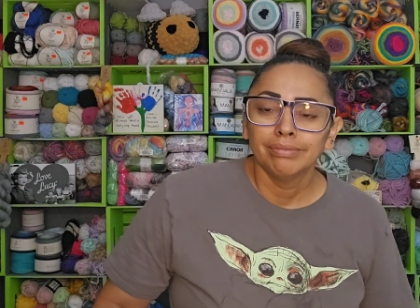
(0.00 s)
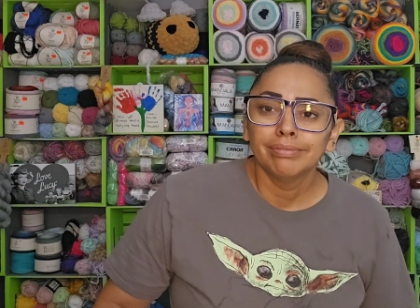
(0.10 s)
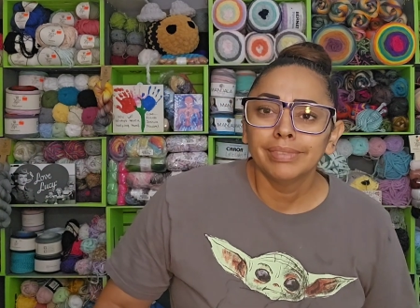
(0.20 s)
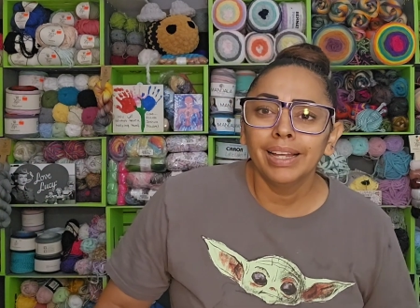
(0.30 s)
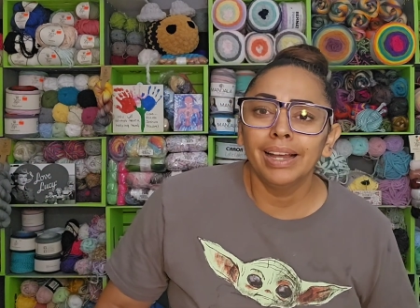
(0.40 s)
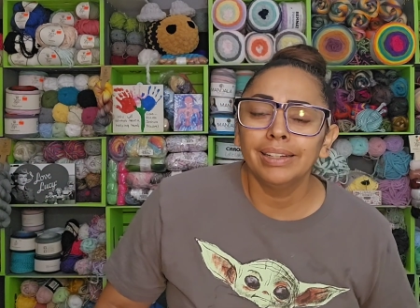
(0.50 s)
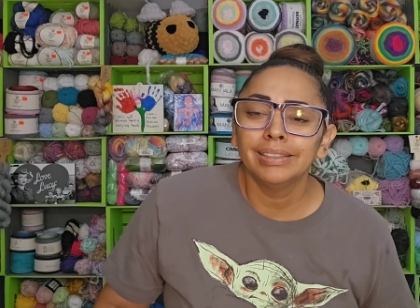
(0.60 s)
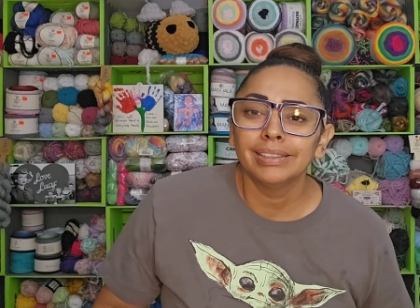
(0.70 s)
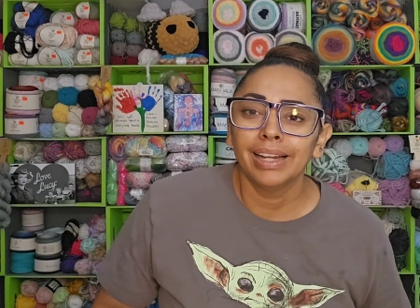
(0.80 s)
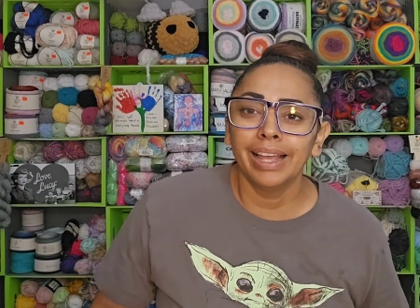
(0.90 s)
Yeah,
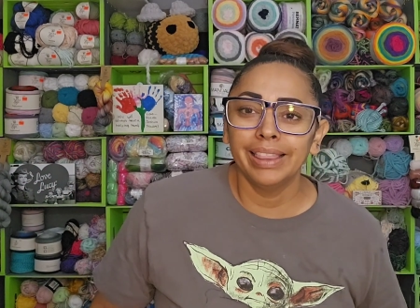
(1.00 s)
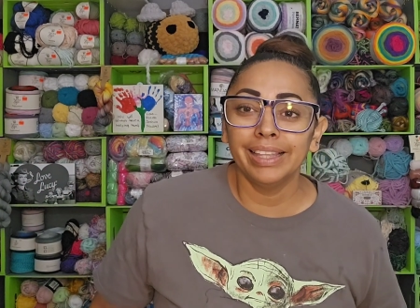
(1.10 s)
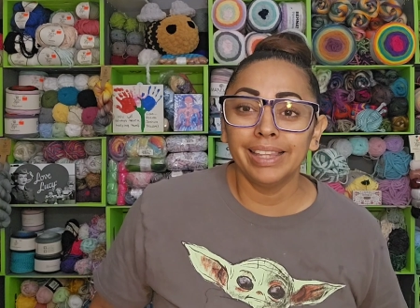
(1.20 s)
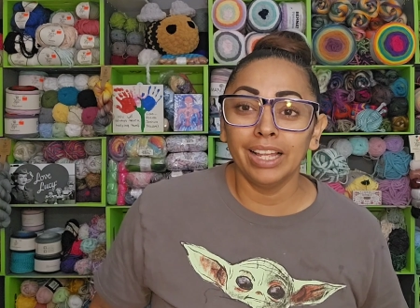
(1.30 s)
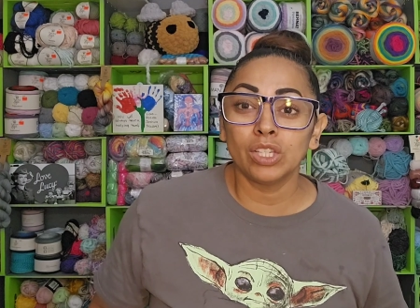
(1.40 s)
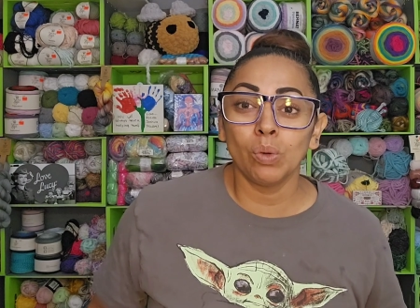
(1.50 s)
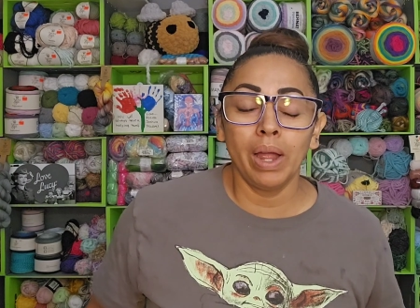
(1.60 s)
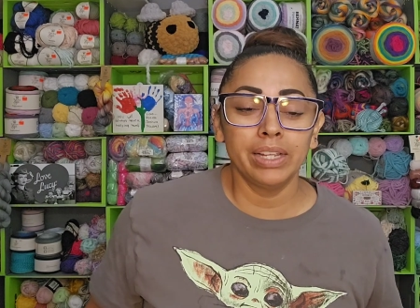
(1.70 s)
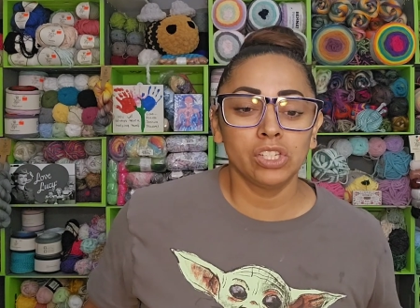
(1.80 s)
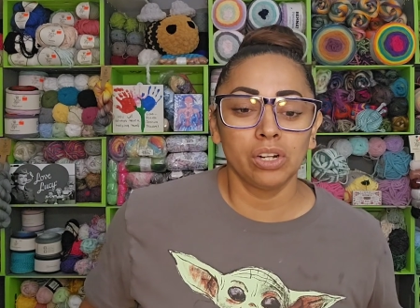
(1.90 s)
I think that's
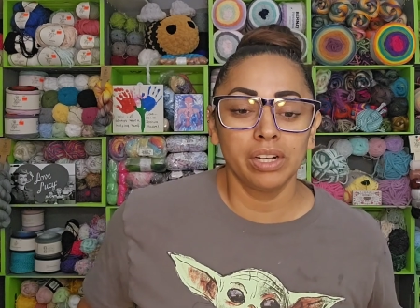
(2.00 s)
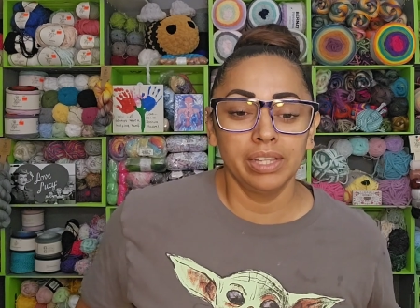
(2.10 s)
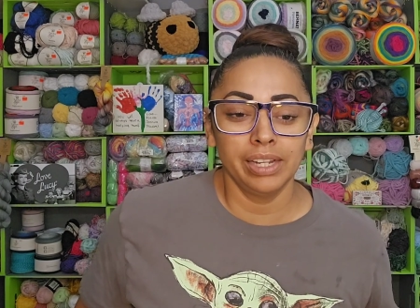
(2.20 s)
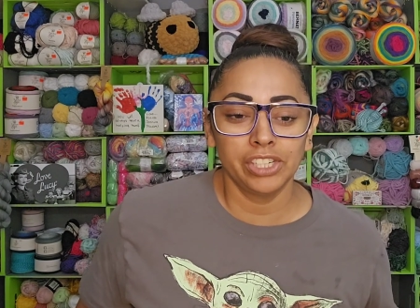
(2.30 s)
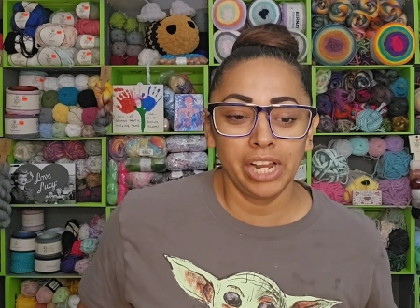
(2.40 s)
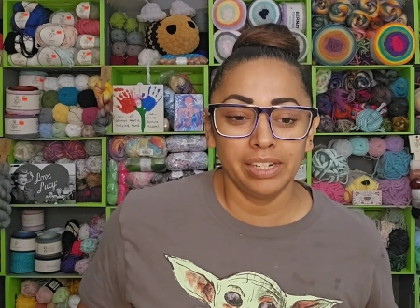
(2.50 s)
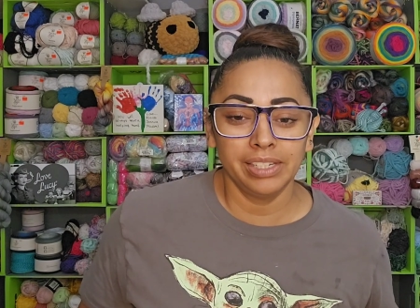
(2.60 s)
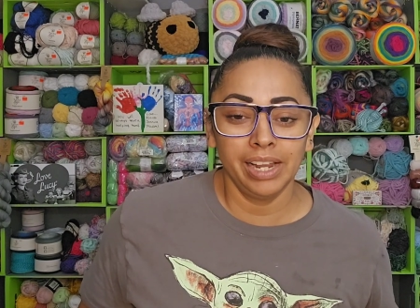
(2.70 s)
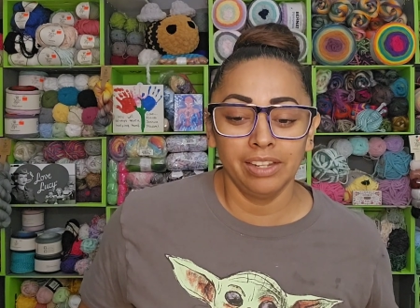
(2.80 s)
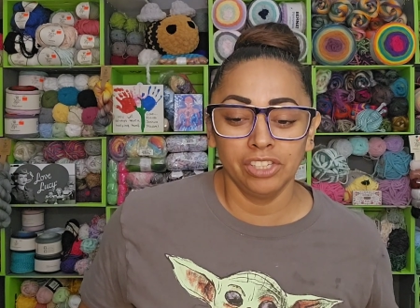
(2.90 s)
why I started that
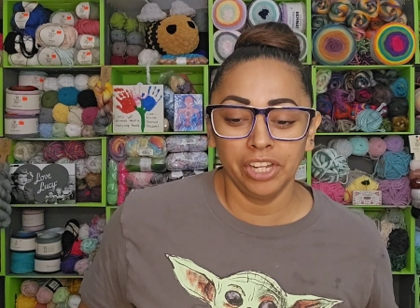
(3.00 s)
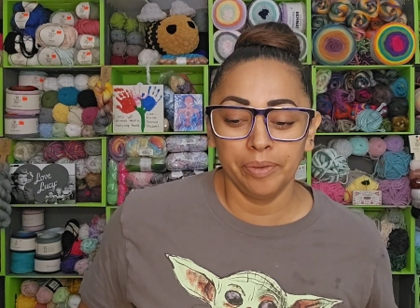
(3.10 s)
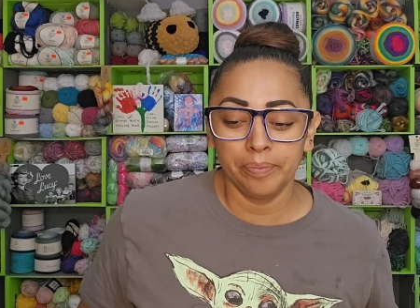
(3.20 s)
tangent.